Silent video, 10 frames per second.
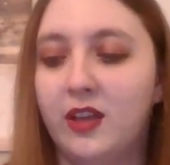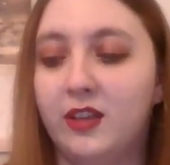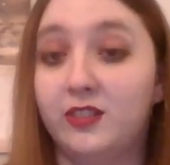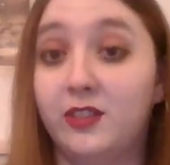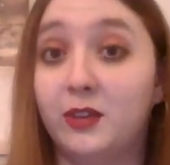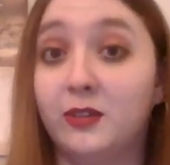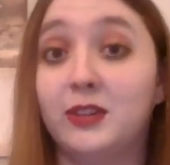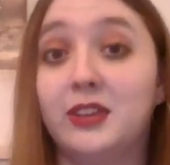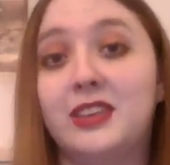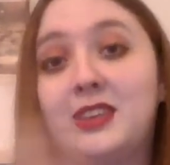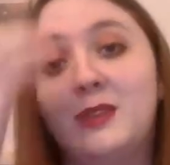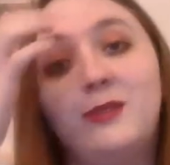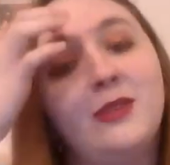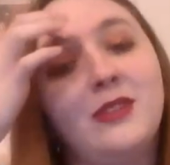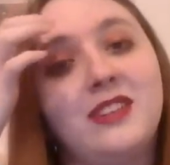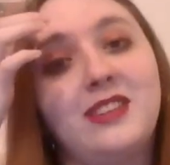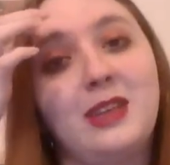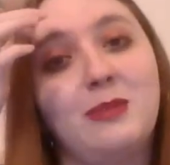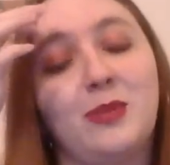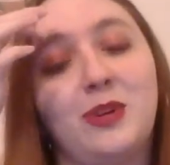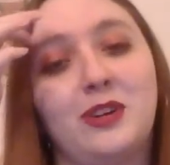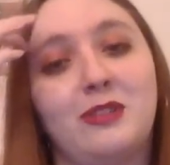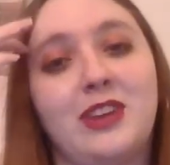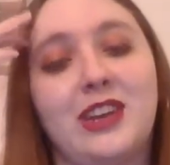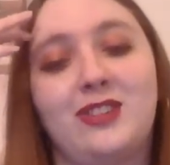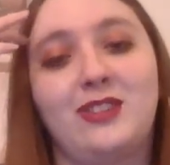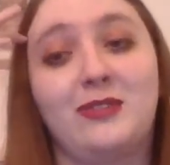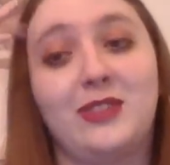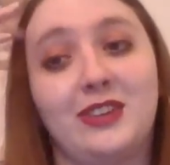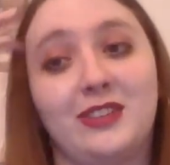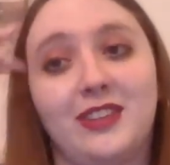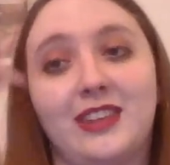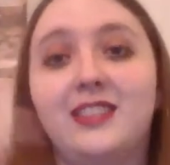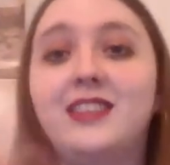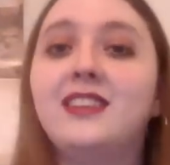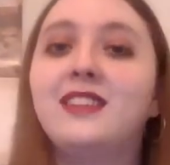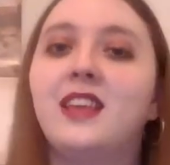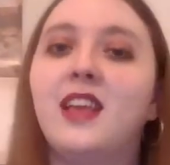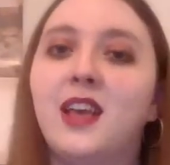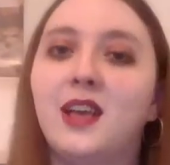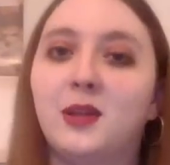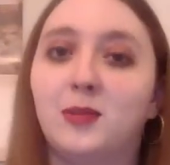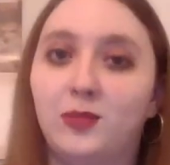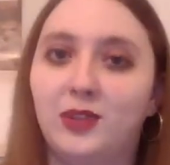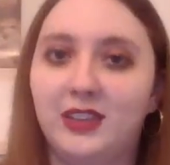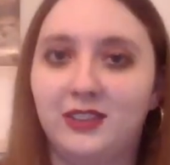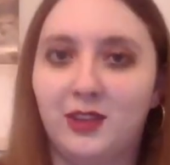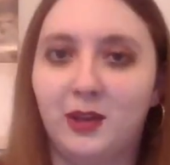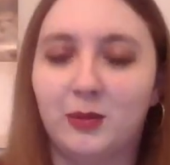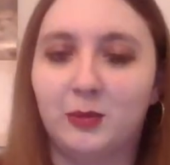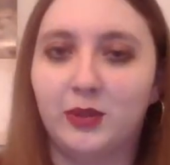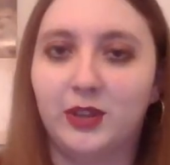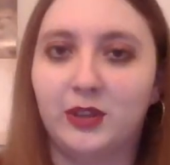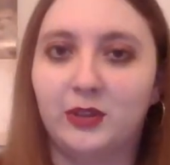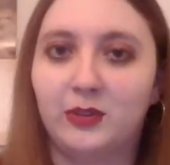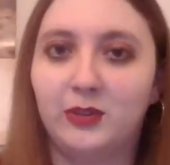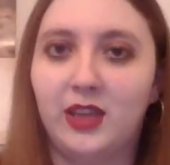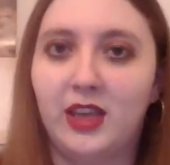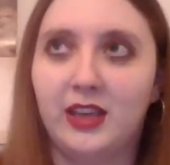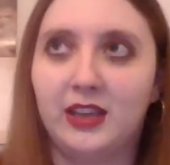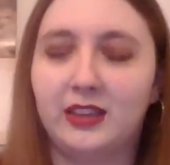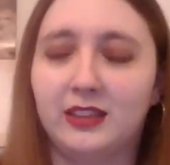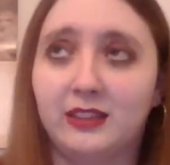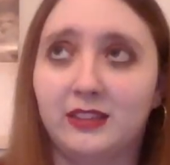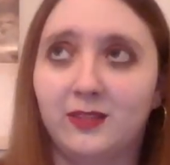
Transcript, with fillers: So if you want to see more reaction videos like this, please comment below. And